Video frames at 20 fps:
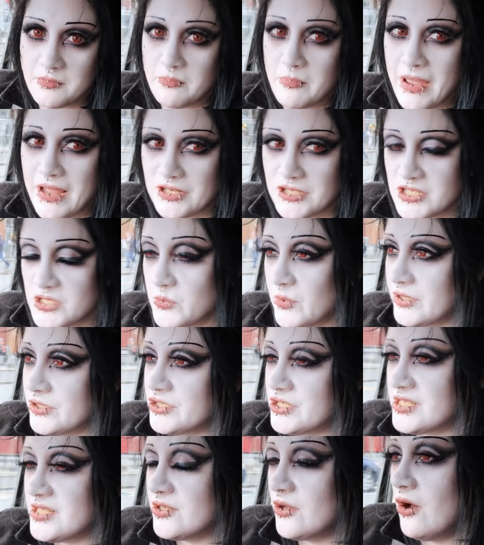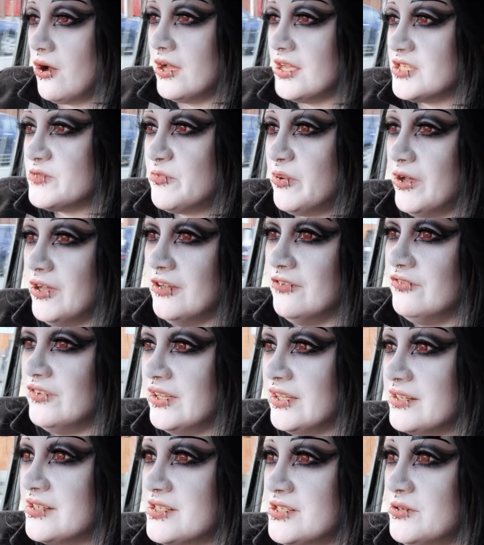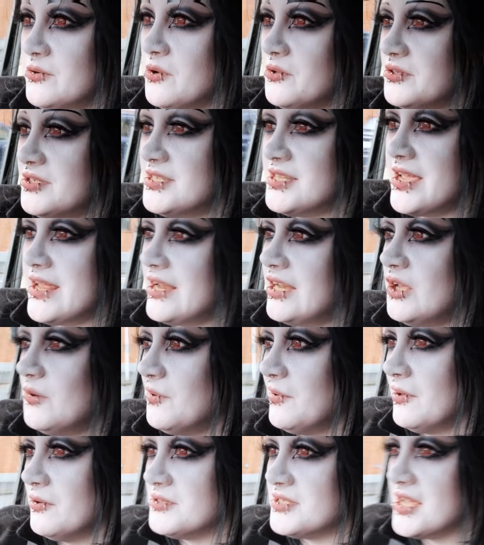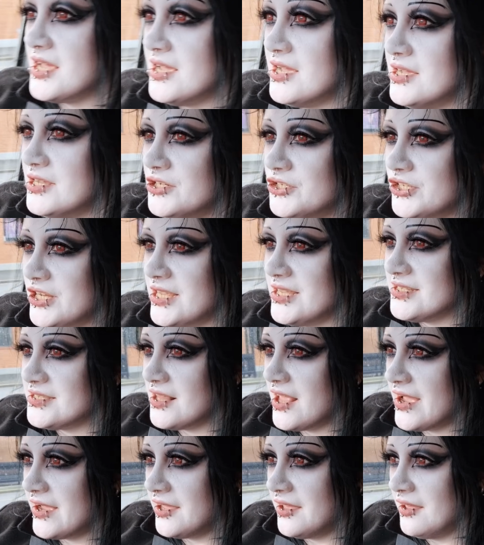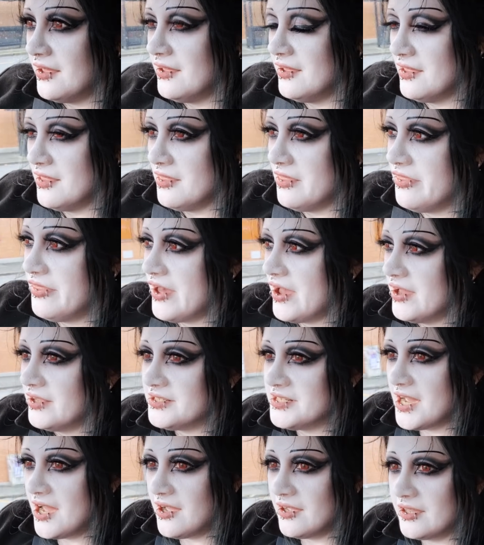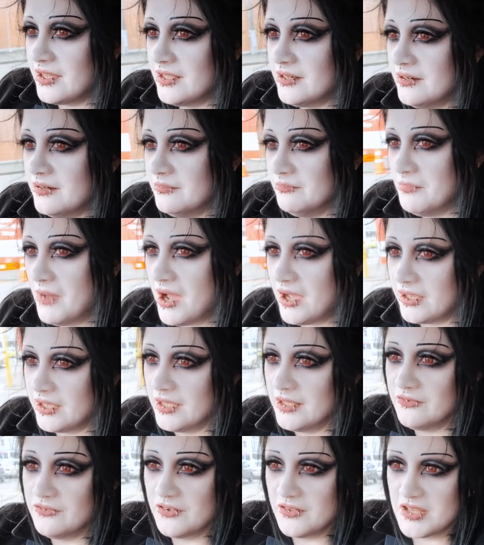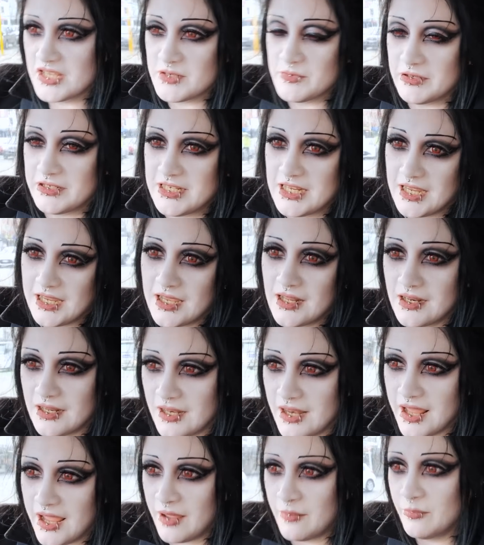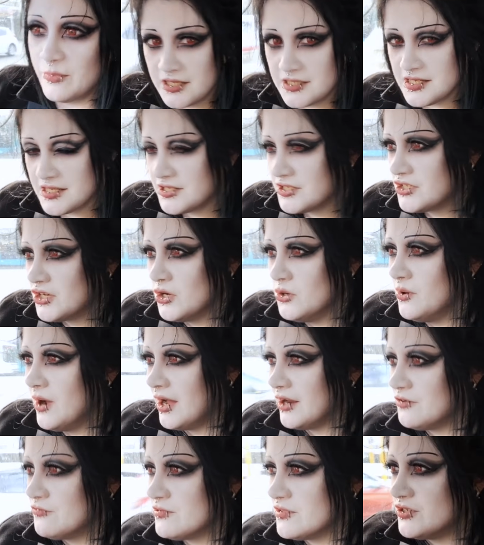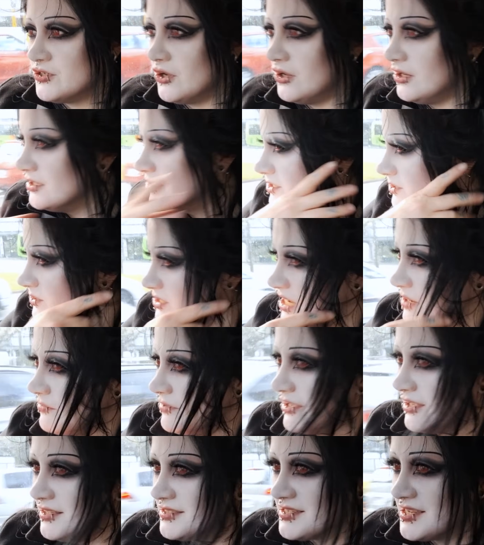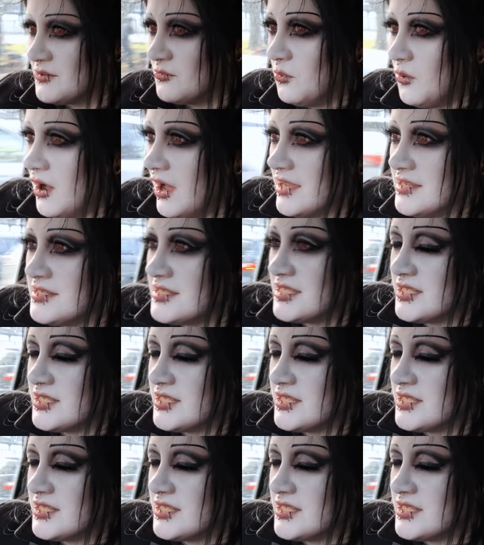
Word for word: matches one she's got. It's perfect. You don't see it anywhere else. She is like the target market for this particular lamp. It's like two hundred dollars or something. It's like, why is it